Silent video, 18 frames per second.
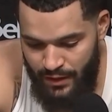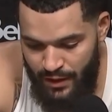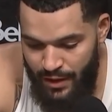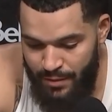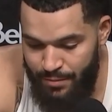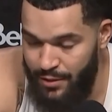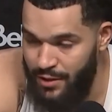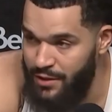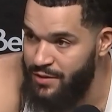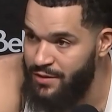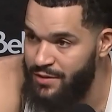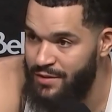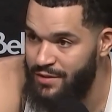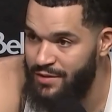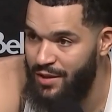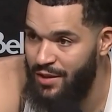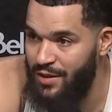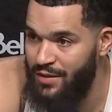Not much.
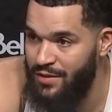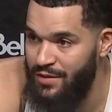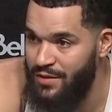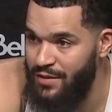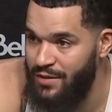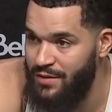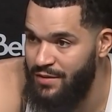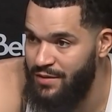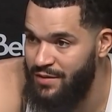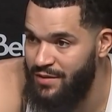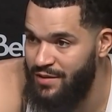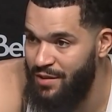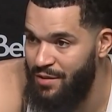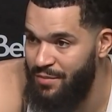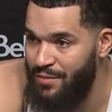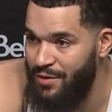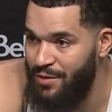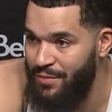It's hard to
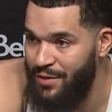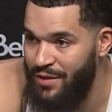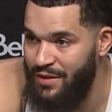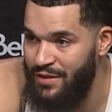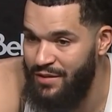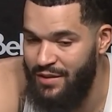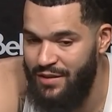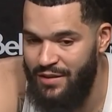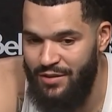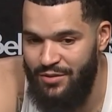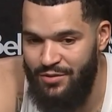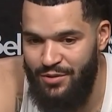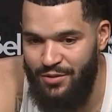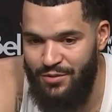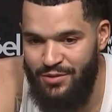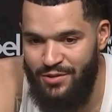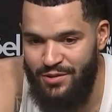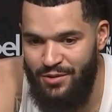sum up anything, you
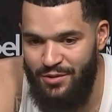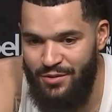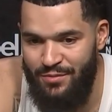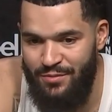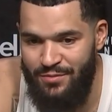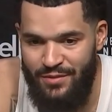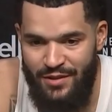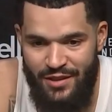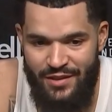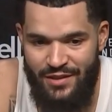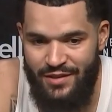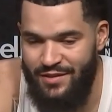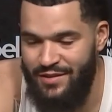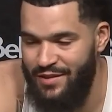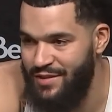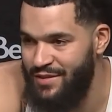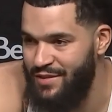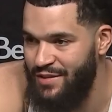know, so
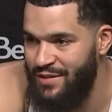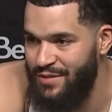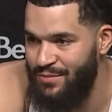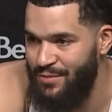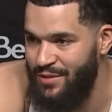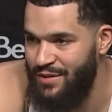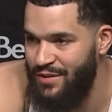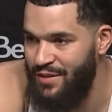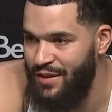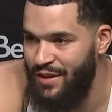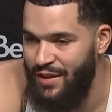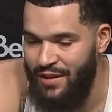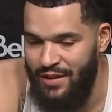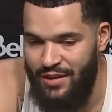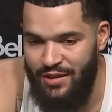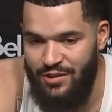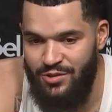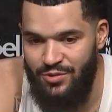inconsistent with
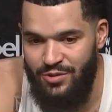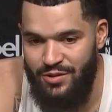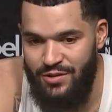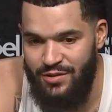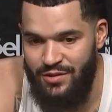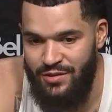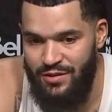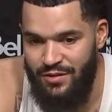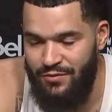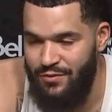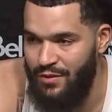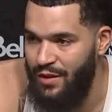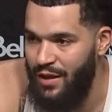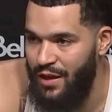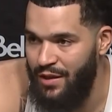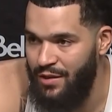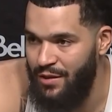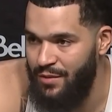injuries and
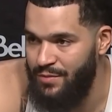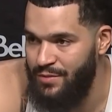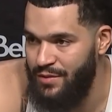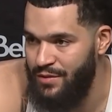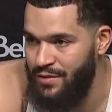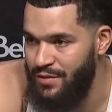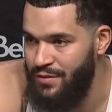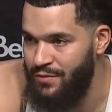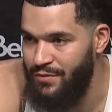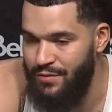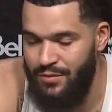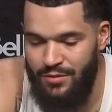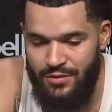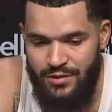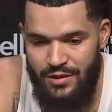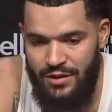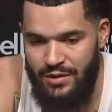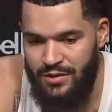different lineups and different
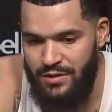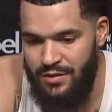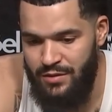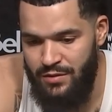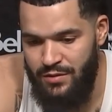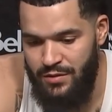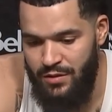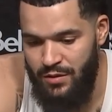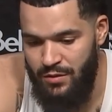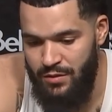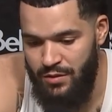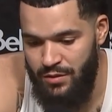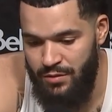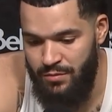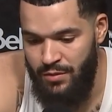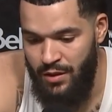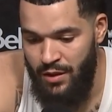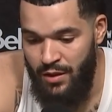rotations.
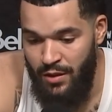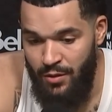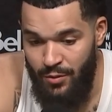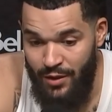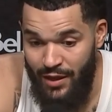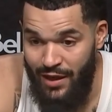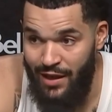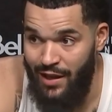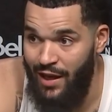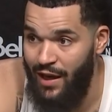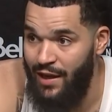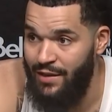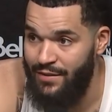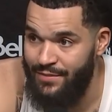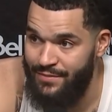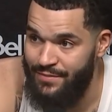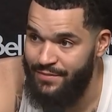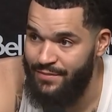So we got a lot.
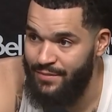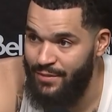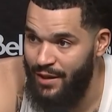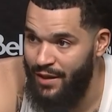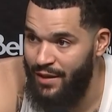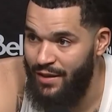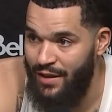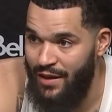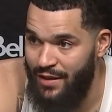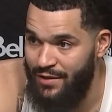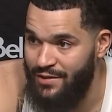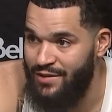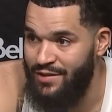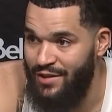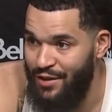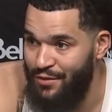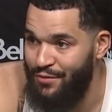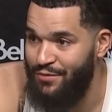We got a lot of
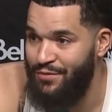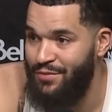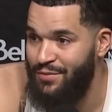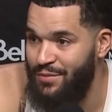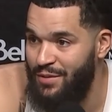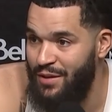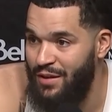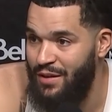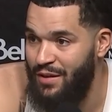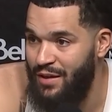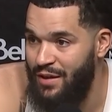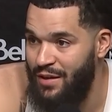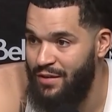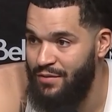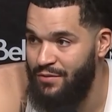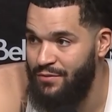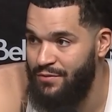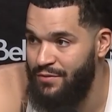stuff. We got a
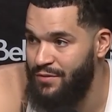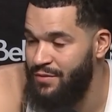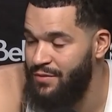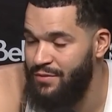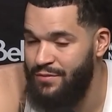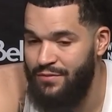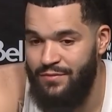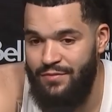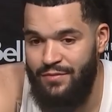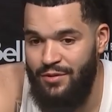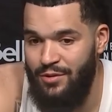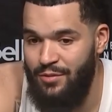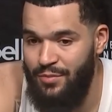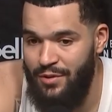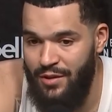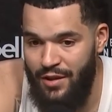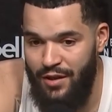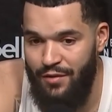lot of a little
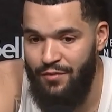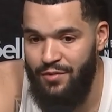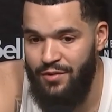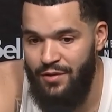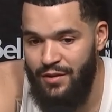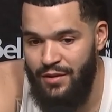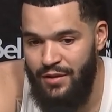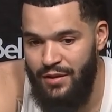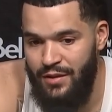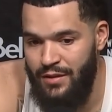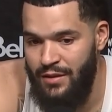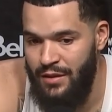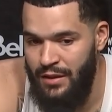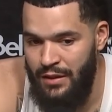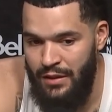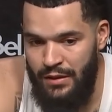bit of everything,